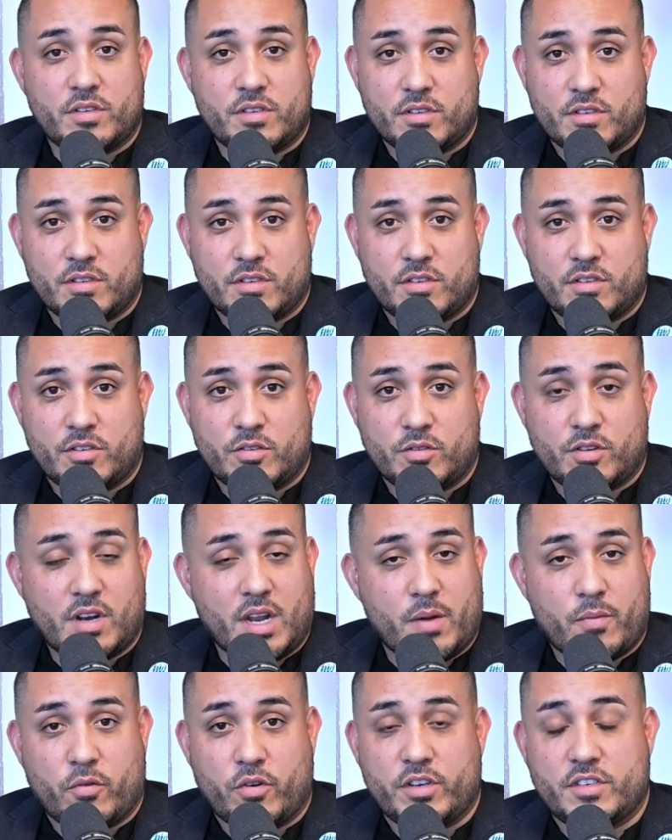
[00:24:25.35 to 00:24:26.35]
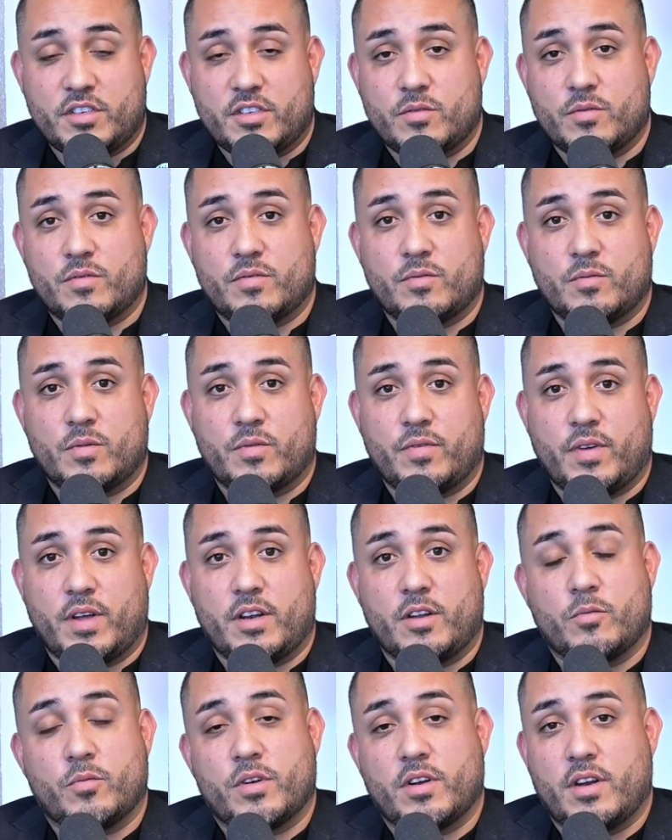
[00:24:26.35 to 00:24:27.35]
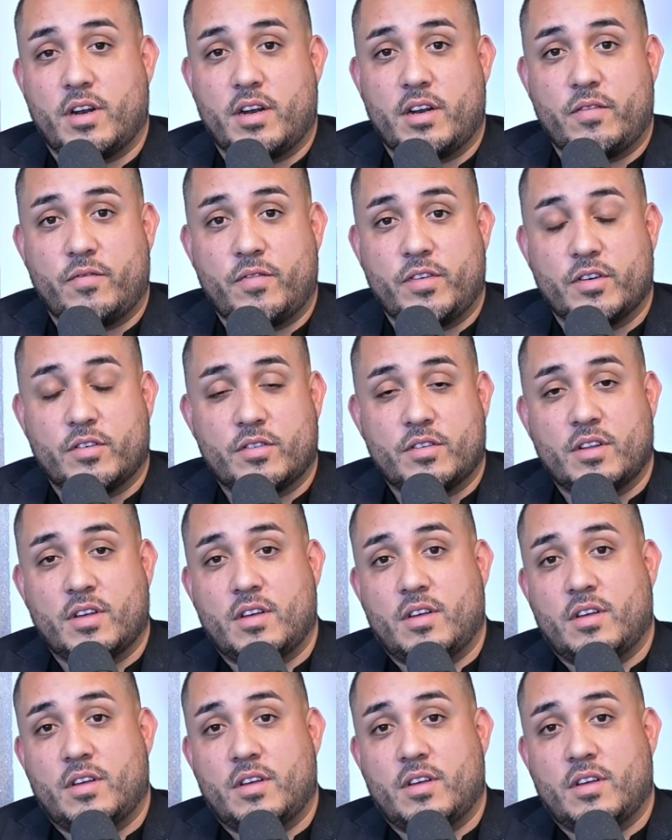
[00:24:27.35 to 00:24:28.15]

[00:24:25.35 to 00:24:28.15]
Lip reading: to do collaboration with anyone in any field.